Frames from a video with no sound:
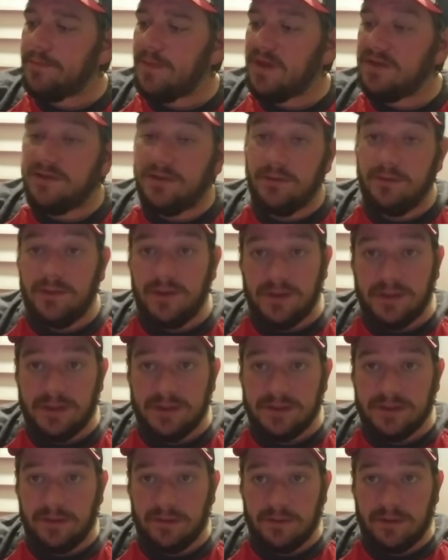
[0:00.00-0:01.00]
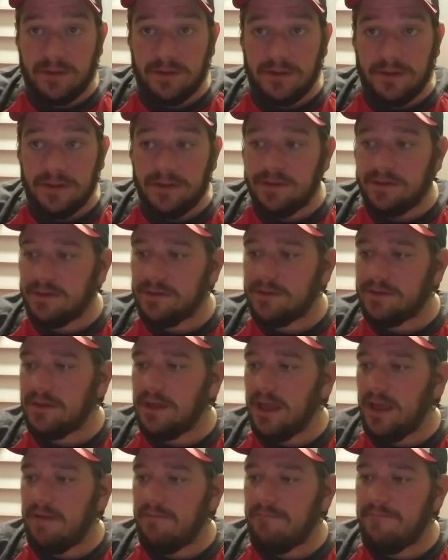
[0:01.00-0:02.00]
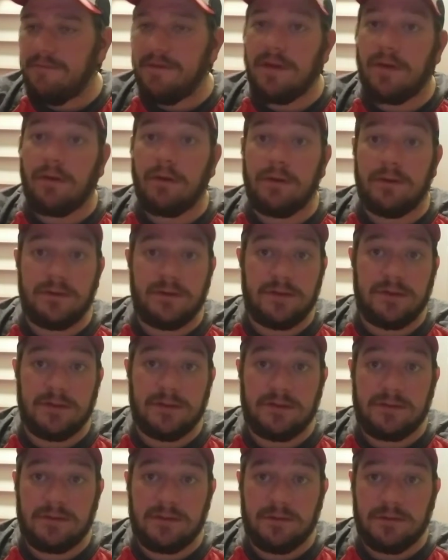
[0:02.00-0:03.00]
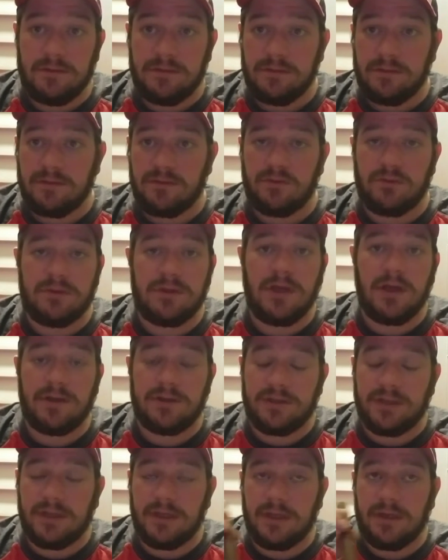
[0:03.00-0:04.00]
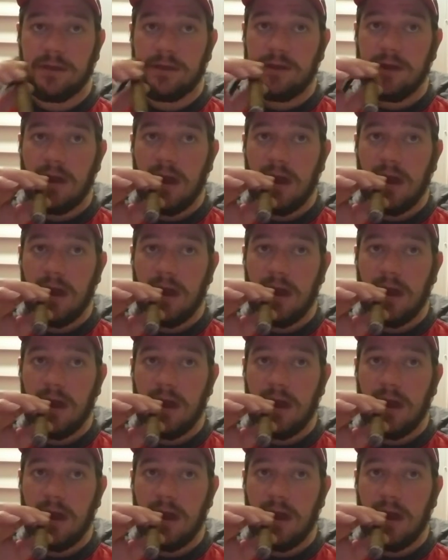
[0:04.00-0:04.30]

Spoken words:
That toothiness on it is, I can feel it just touching it.